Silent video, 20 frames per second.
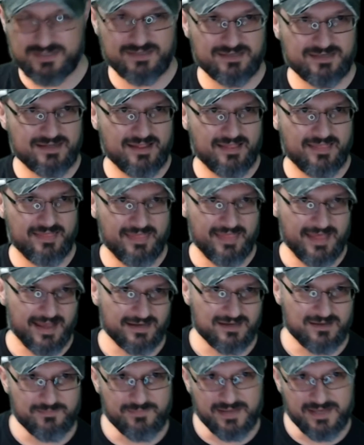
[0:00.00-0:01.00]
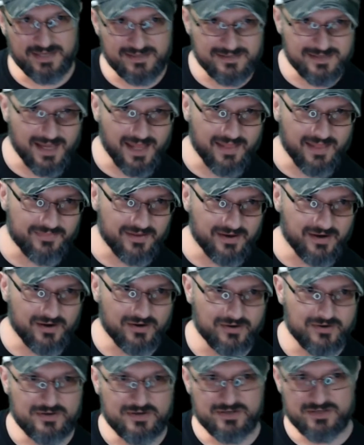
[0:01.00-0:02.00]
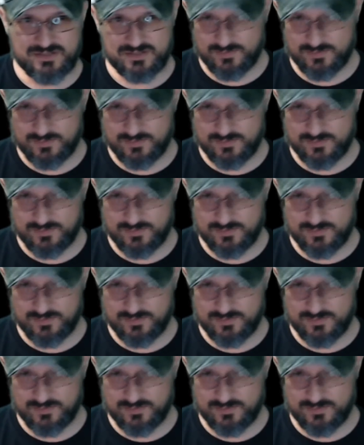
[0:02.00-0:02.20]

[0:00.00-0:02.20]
that command on there. So we're going to